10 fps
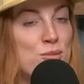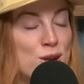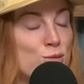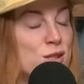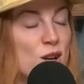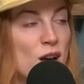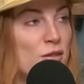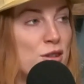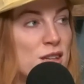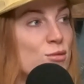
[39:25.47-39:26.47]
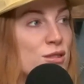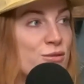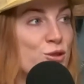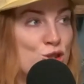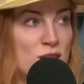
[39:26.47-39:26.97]
But everything was
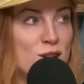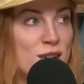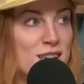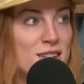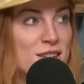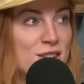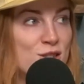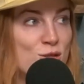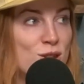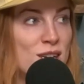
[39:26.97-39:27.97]
for charity. So